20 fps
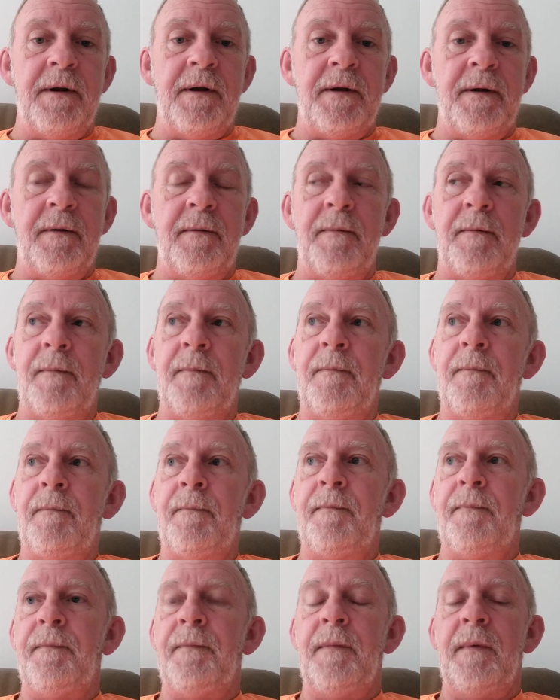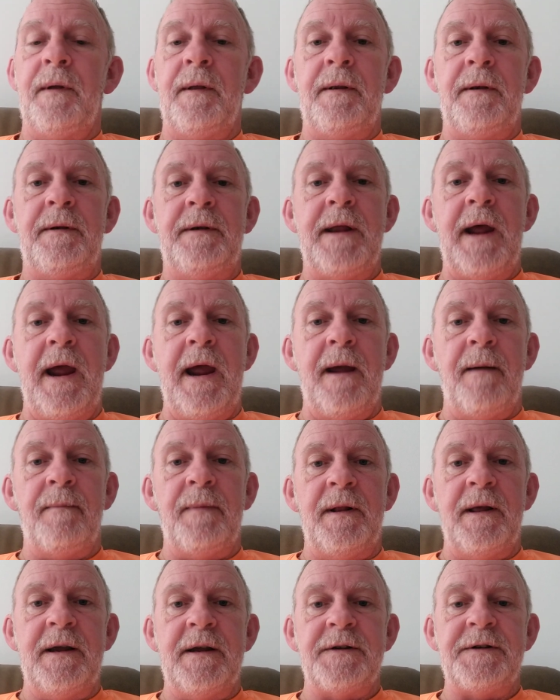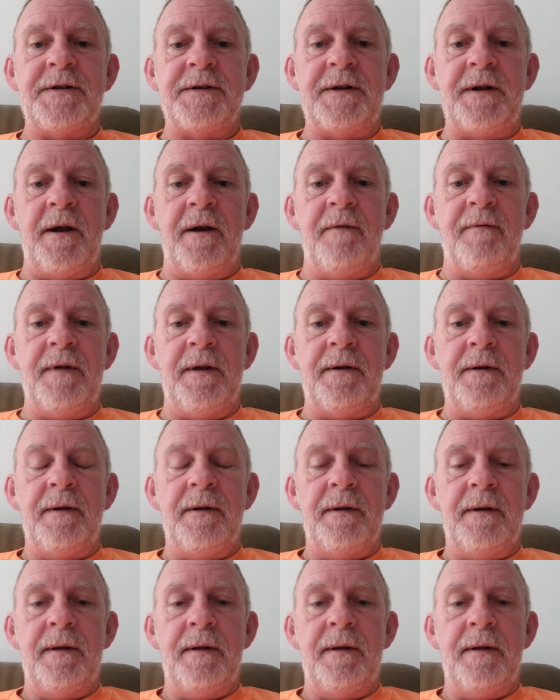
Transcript: the damn list of it.